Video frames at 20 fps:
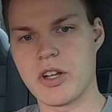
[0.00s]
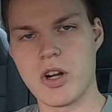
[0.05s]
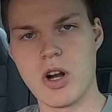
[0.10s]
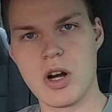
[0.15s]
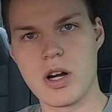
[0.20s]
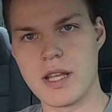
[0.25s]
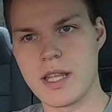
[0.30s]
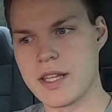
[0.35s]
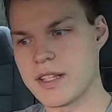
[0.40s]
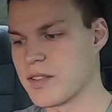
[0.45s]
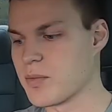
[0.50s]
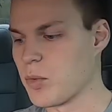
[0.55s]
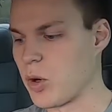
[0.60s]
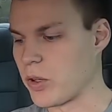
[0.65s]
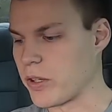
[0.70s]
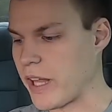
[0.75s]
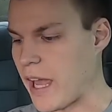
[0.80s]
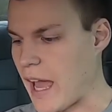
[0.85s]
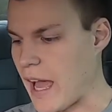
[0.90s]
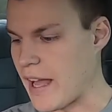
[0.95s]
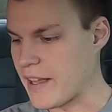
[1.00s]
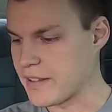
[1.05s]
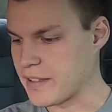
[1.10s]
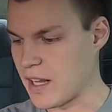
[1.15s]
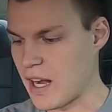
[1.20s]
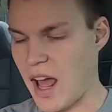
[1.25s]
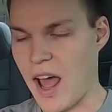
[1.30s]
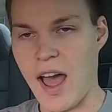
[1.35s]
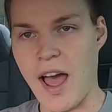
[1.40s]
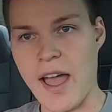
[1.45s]
car to get some more gas,
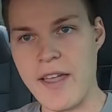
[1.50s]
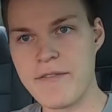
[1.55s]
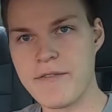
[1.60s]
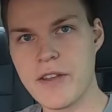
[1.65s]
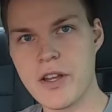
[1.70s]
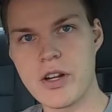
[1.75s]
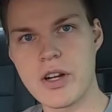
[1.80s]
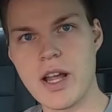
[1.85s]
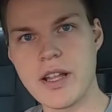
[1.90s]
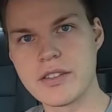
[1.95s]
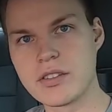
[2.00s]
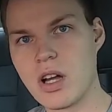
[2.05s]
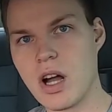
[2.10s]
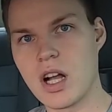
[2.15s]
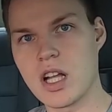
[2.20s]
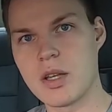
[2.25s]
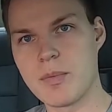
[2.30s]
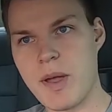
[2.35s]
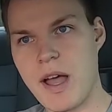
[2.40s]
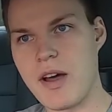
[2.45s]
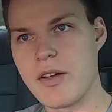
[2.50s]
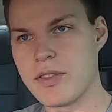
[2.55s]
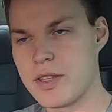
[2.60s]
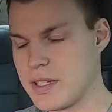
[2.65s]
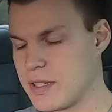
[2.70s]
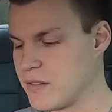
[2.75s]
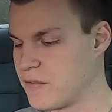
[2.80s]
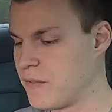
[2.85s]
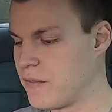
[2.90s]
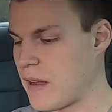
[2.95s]
and I figured I'd talk about
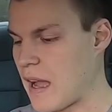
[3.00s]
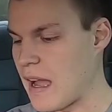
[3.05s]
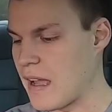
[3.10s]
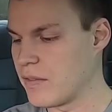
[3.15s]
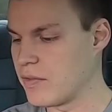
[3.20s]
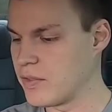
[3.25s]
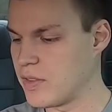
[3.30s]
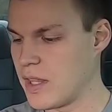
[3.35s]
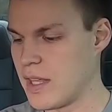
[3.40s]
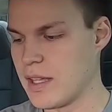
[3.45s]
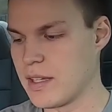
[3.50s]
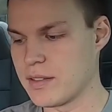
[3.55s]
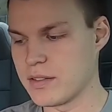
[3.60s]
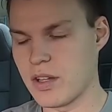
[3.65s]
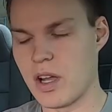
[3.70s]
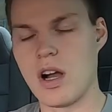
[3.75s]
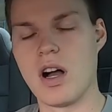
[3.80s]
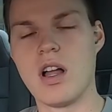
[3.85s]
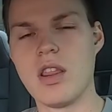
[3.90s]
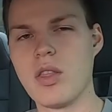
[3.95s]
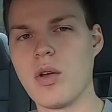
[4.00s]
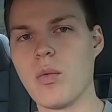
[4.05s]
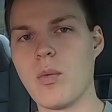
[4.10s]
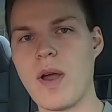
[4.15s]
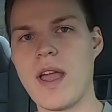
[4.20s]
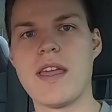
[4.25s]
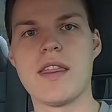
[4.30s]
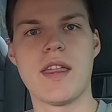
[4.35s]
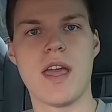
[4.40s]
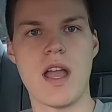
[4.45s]
these 5 things on the
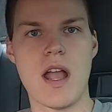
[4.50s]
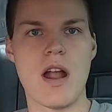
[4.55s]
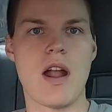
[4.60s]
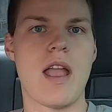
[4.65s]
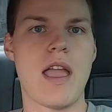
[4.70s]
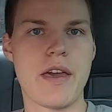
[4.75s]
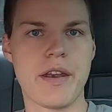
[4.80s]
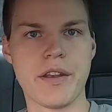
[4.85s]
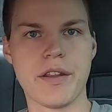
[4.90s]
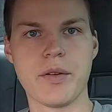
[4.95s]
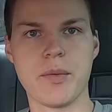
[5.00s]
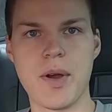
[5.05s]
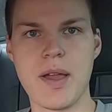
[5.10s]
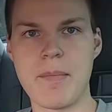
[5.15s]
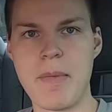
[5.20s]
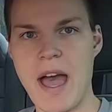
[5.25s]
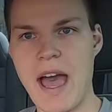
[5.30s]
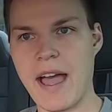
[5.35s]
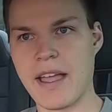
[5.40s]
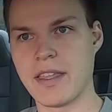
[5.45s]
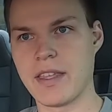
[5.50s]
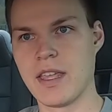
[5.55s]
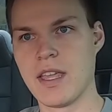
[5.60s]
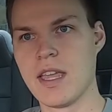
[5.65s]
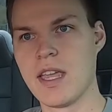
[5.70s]
way there and on the way back.